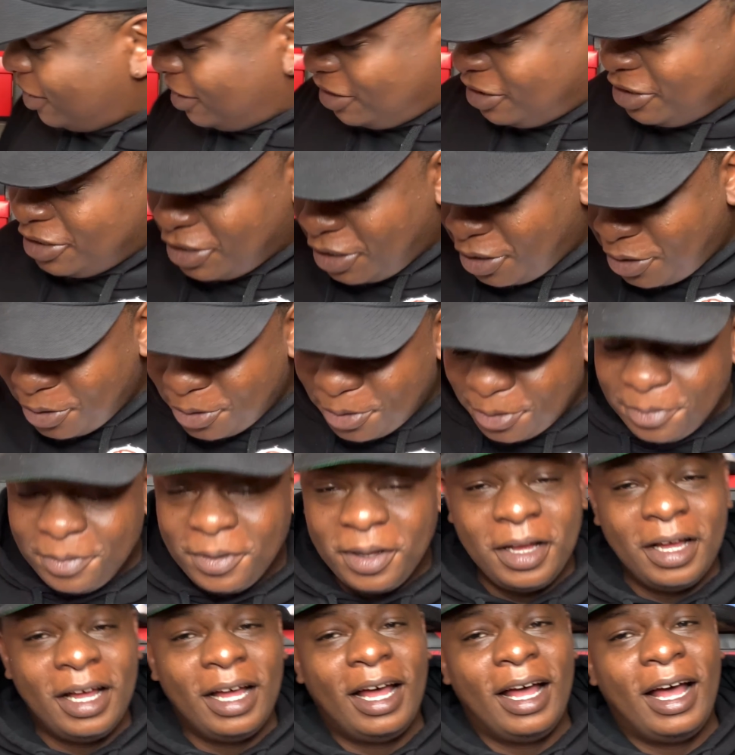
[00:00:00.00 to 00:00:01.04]
So,
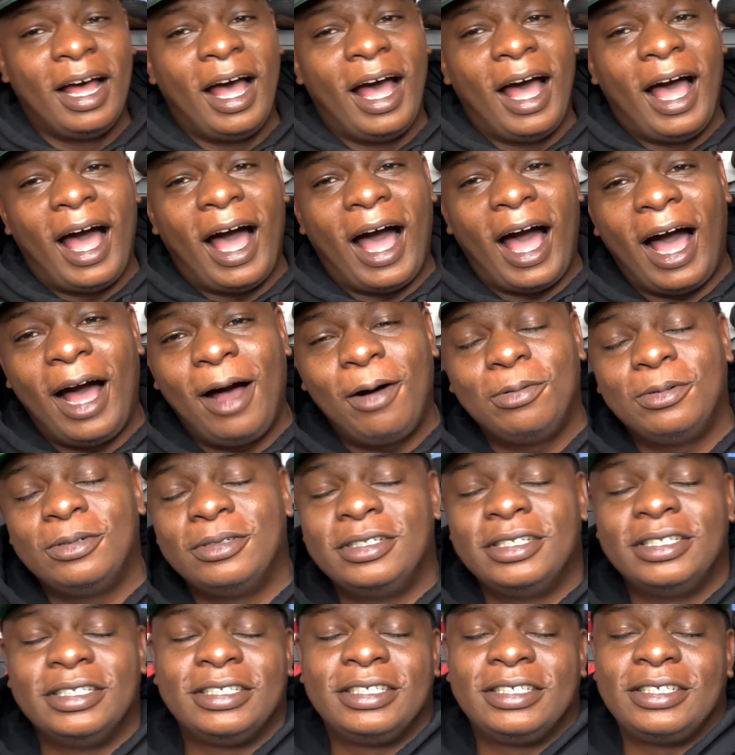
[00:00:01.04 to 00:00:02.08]
I
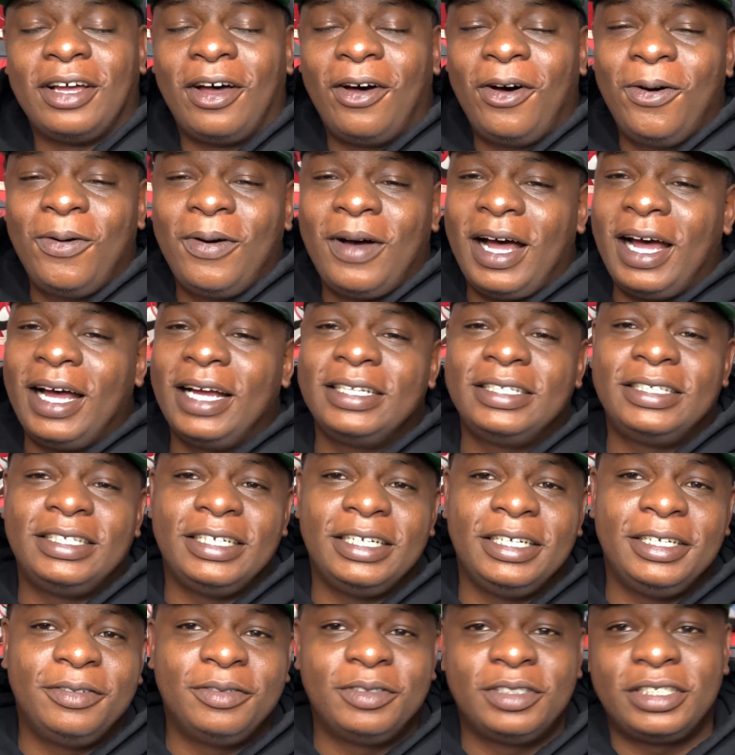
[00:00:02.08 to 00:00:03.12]
was on
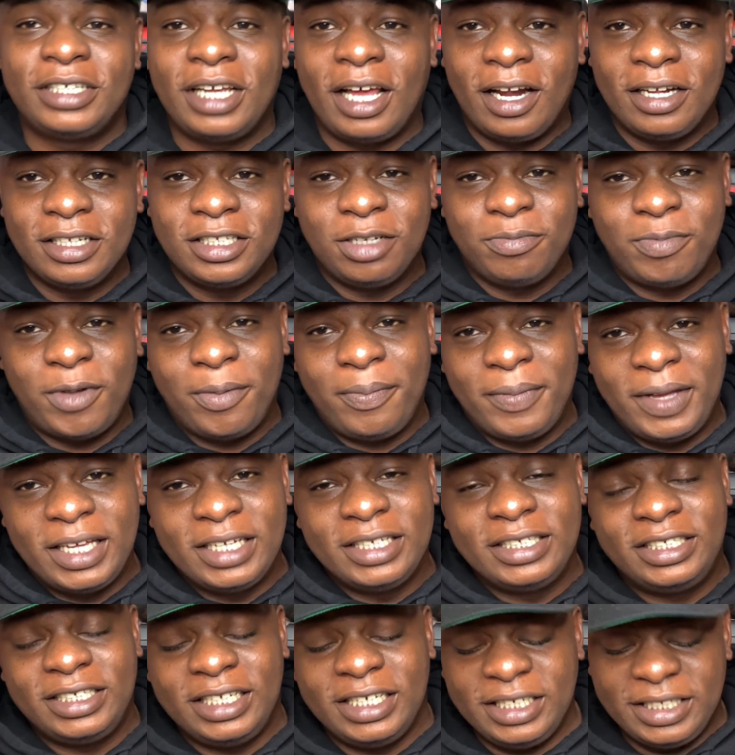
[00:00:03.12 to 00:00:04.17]
IG. Shout out to my man
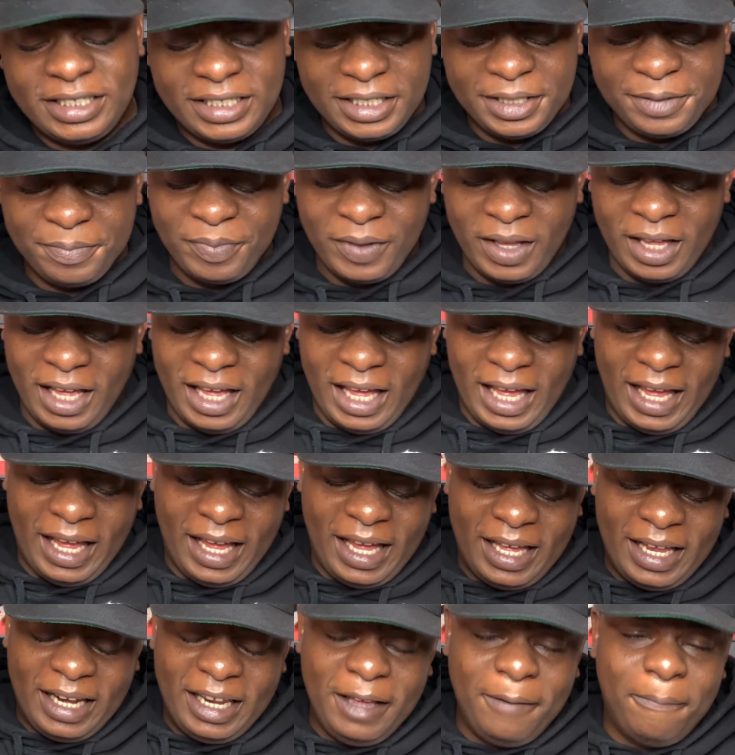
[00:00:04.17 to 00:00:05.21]
Jeezy,
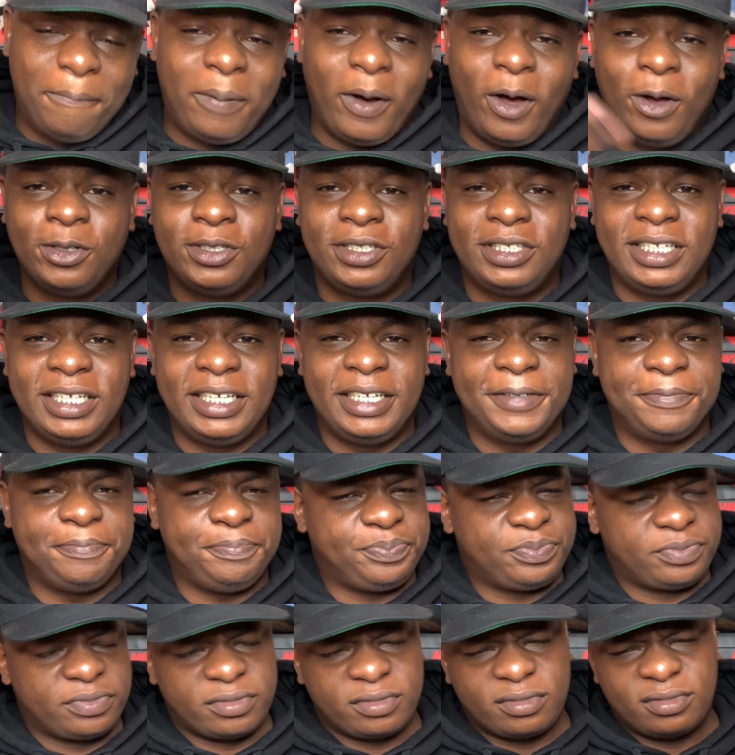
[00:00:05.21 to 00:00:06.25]
and he posted
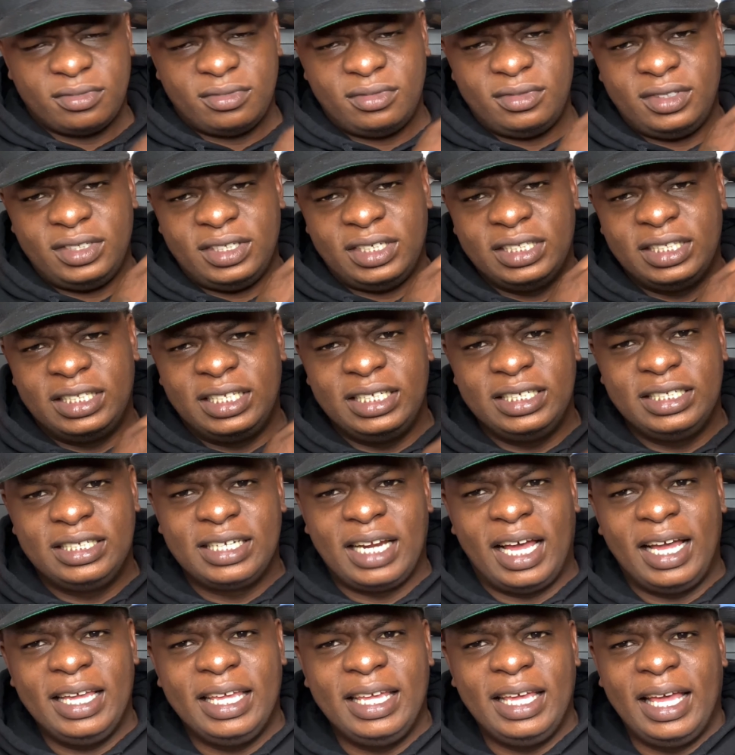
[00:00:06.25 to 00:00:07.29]
these
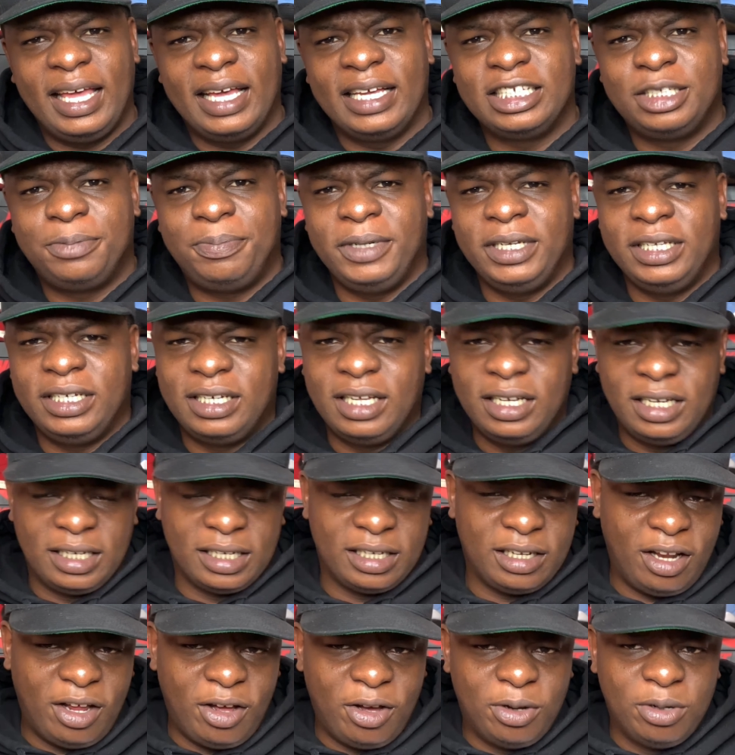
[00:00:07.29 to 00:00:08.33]
Nike SB Dunk
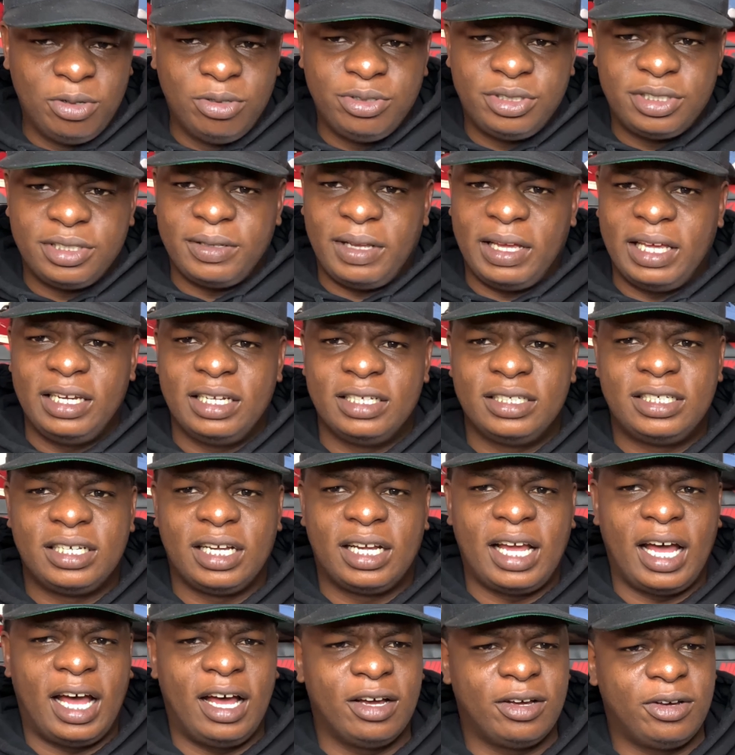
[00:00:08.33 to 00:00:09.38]
lows in the
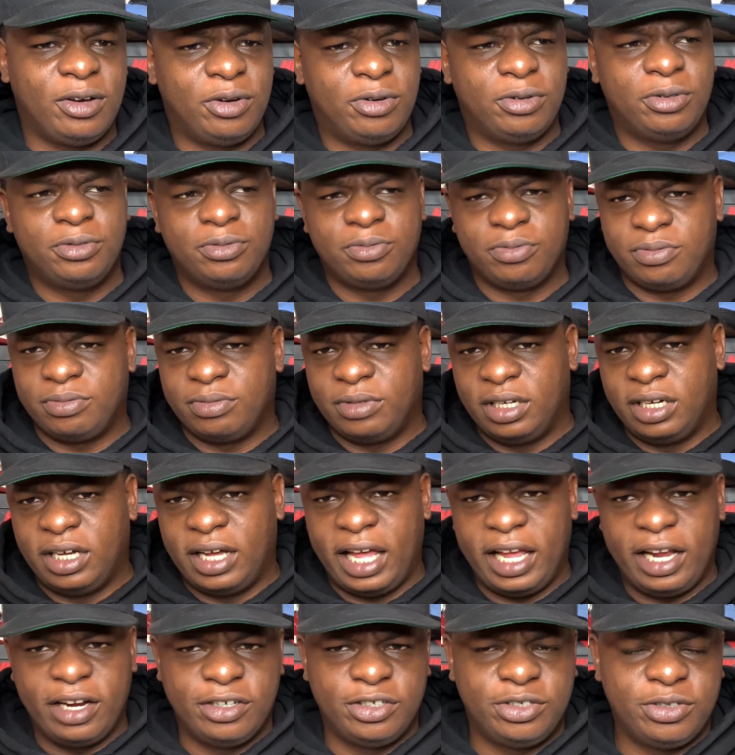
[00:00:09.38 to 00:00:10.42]
Chicago
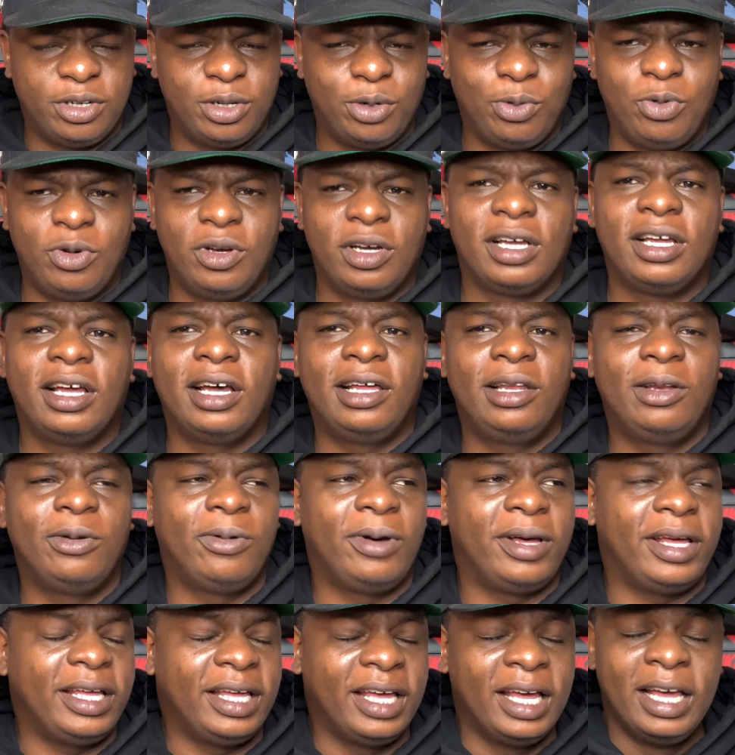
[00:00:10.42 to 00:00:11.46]
Air Jordan 1
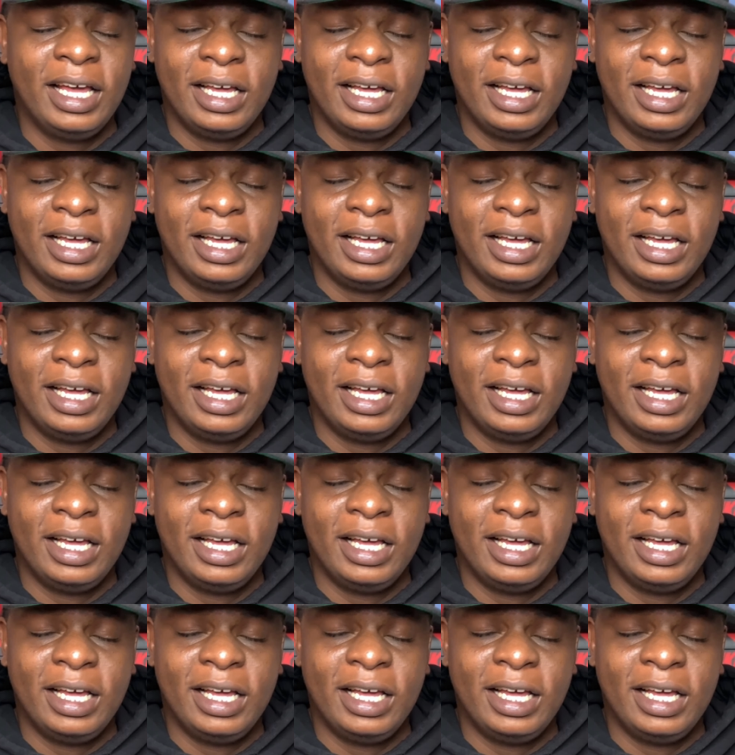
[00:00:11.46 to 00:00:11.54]
colorway.